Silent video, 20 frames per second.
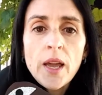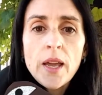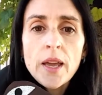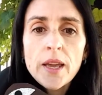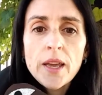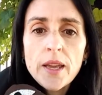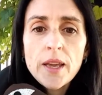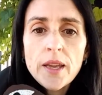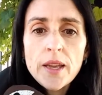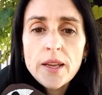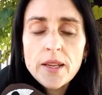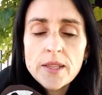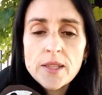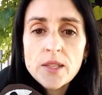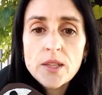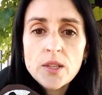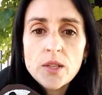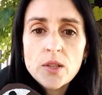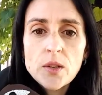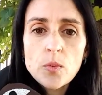He is
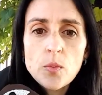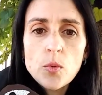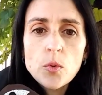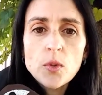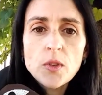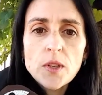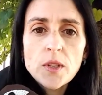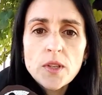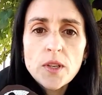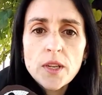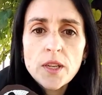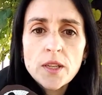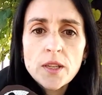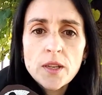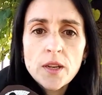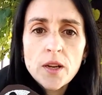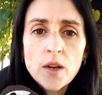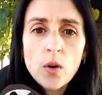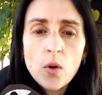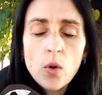distributed
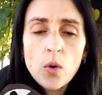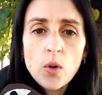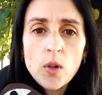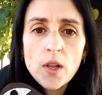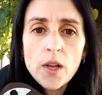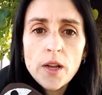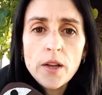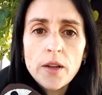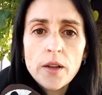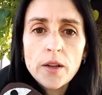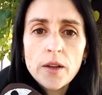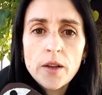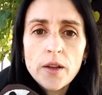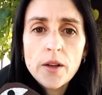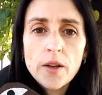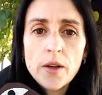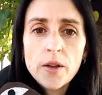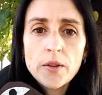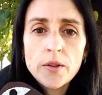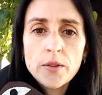in all
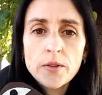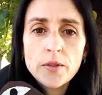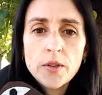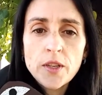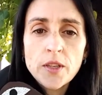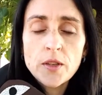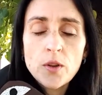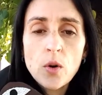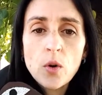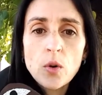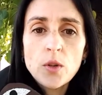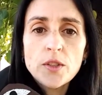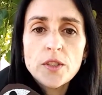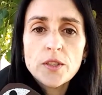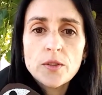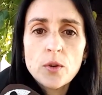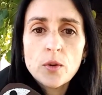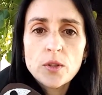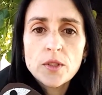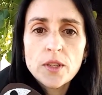
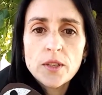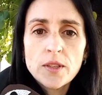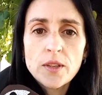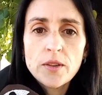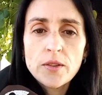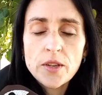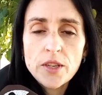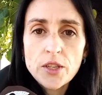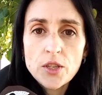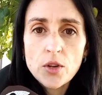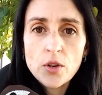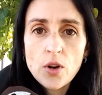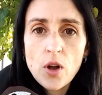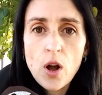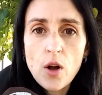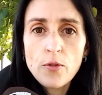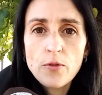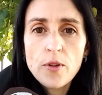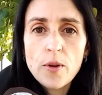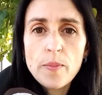the northern region
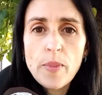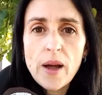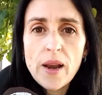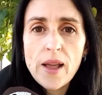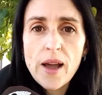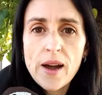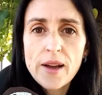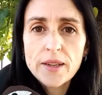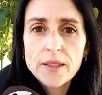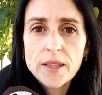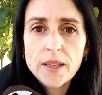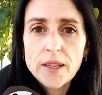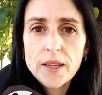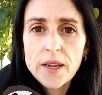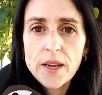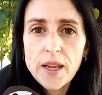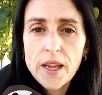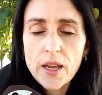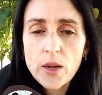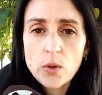of
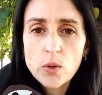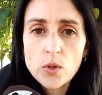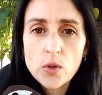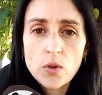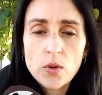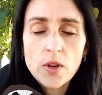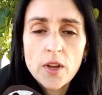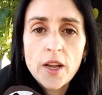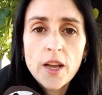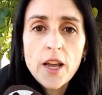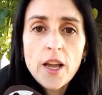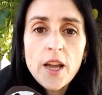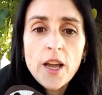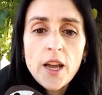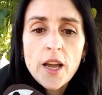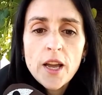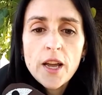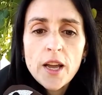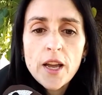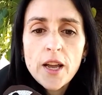Palearctic ecozone.
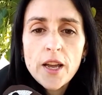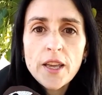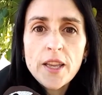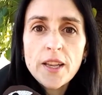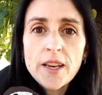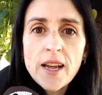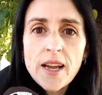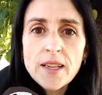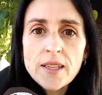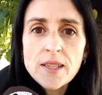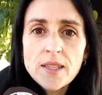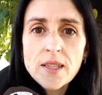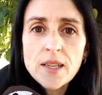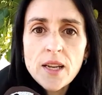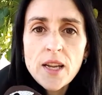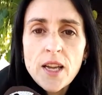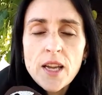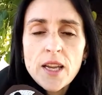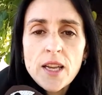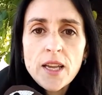He nests
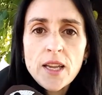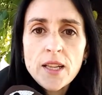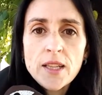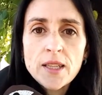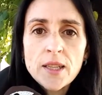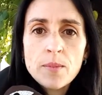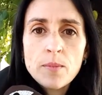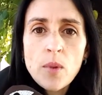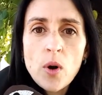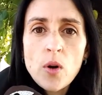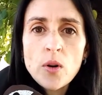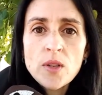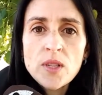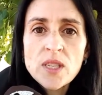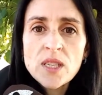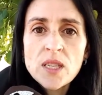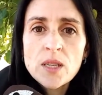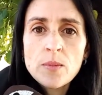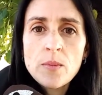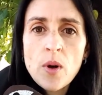in the
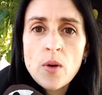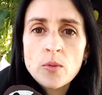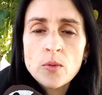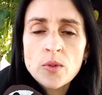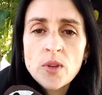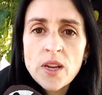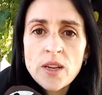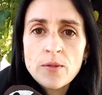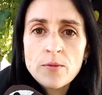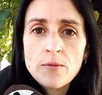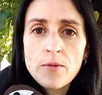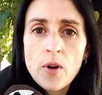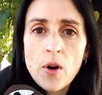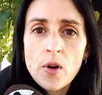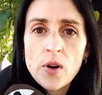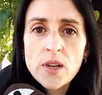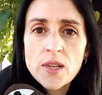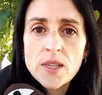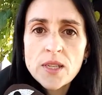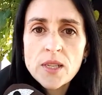moist mountain
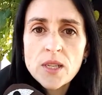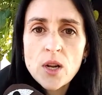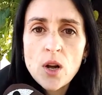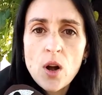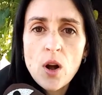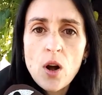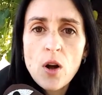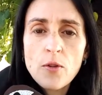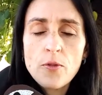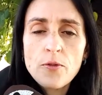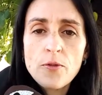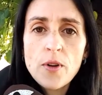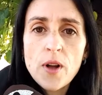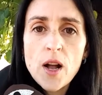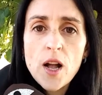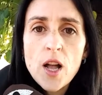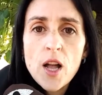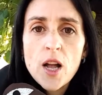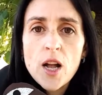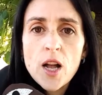forest of
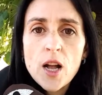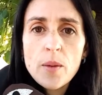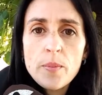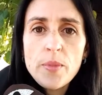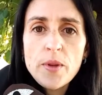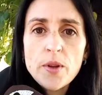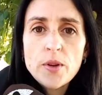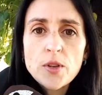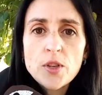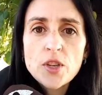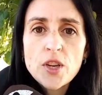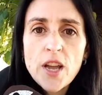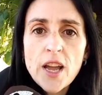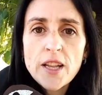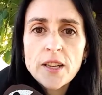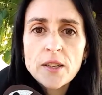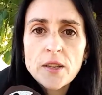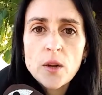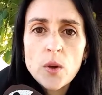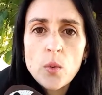birch
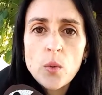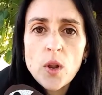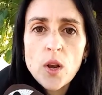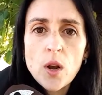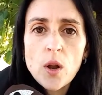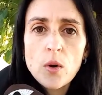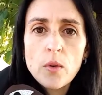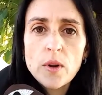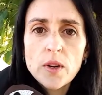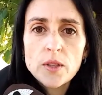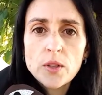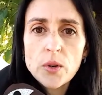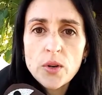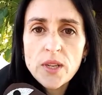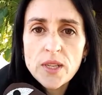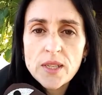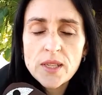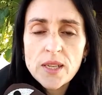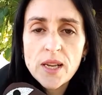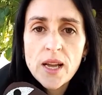and willow
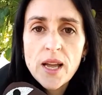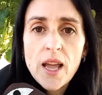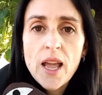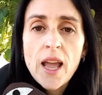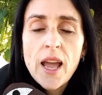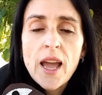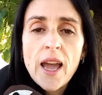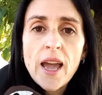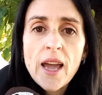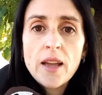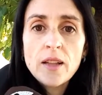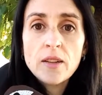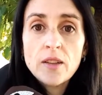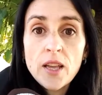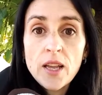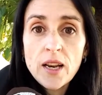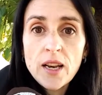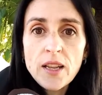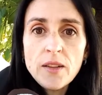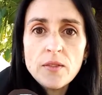trees, and
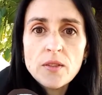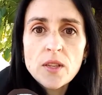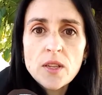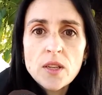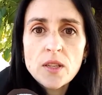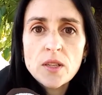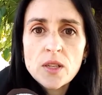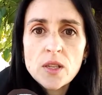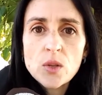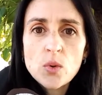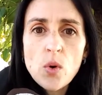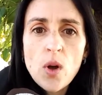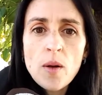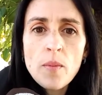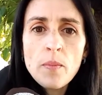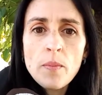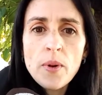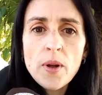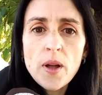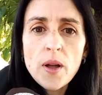he lives in the
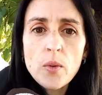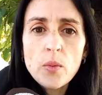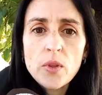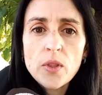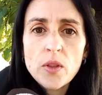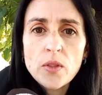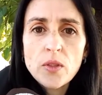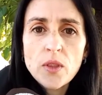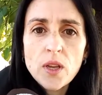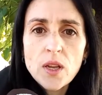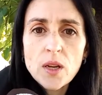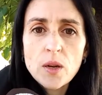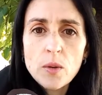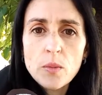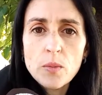swamp with thick